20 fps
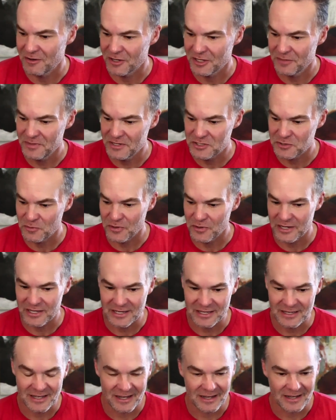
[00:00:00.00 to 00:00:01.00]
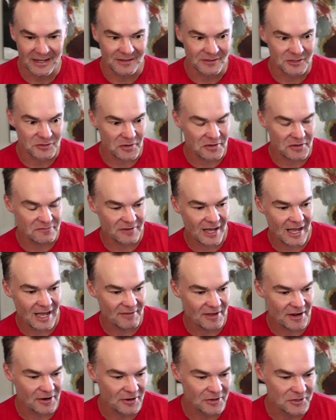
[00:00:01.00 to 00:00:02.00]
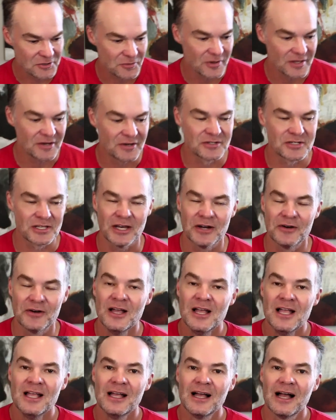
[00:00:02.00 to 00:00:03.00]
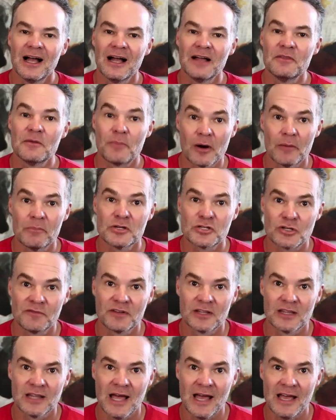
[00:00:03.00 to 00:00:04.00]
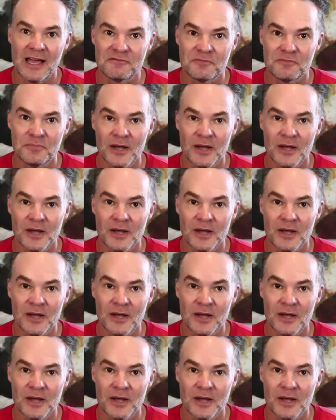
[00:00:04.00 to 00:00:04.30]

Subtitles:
It could be 20, 25, I don't know, 20 years ago, The Purpose-Driven Life.